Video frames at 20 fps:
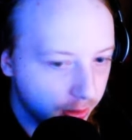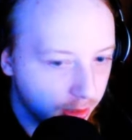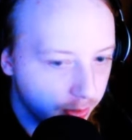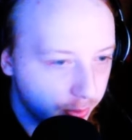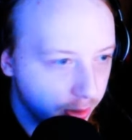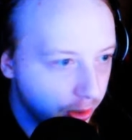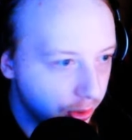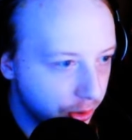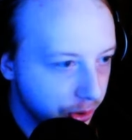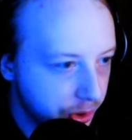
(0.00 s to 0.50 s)
I'm
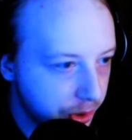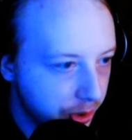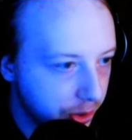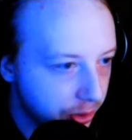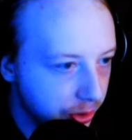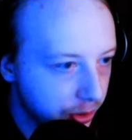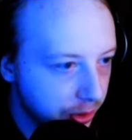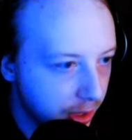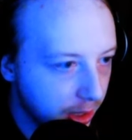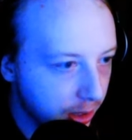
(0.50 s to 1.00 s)
here to screw
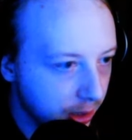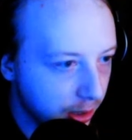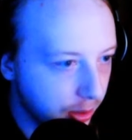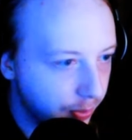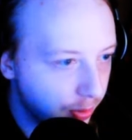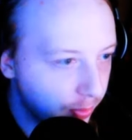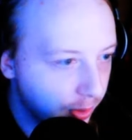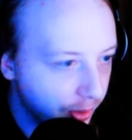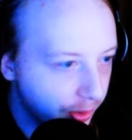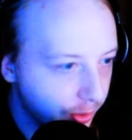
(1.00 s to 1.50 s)
your day
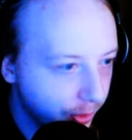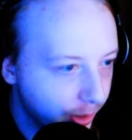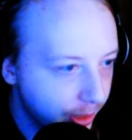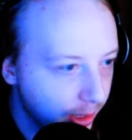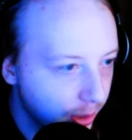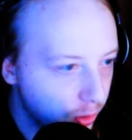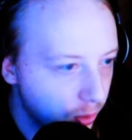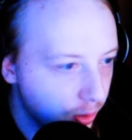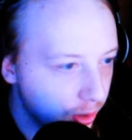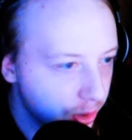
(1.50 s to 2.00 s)
up. I'm gonna throw a
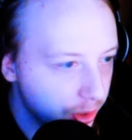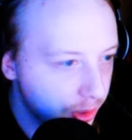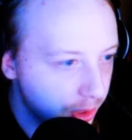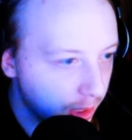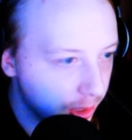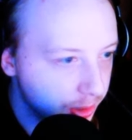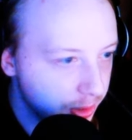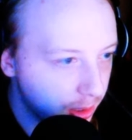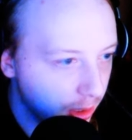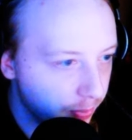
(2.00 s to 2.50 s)
decoy just
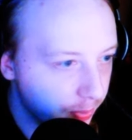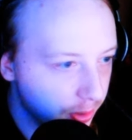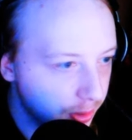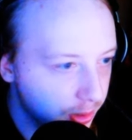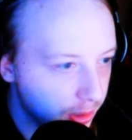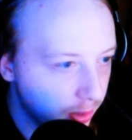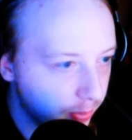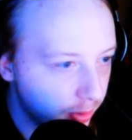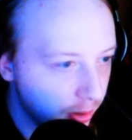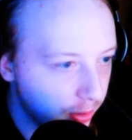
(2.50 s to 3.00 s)
in case
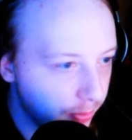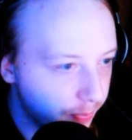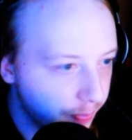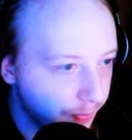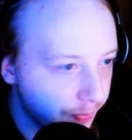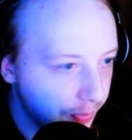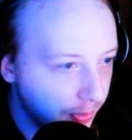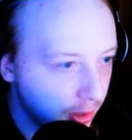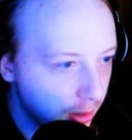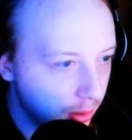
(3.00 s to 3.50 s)
zombies come up
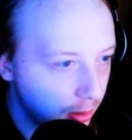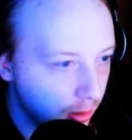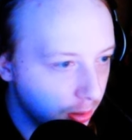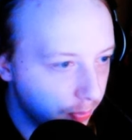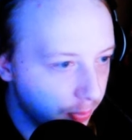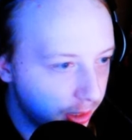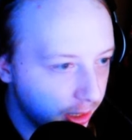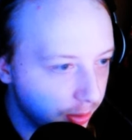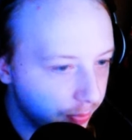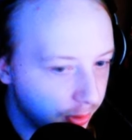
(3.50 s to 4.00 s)

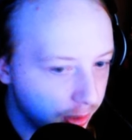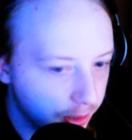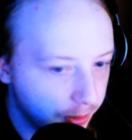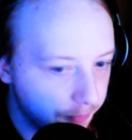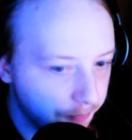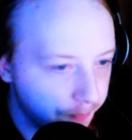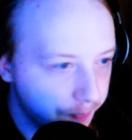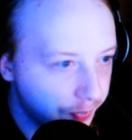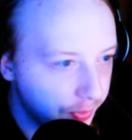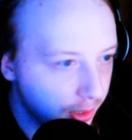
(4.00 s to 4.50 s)
by me.
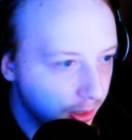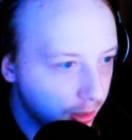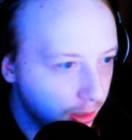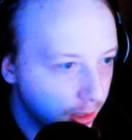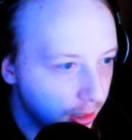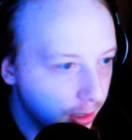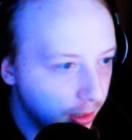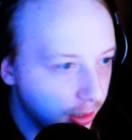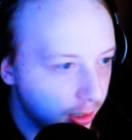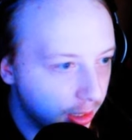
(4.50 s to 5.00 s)

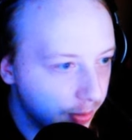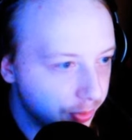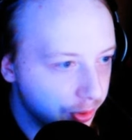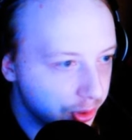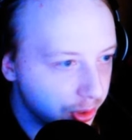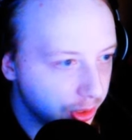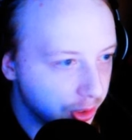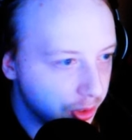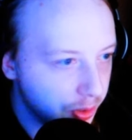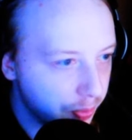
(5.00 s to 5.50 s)
And I'm
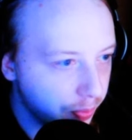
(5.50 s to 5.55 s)
just gonna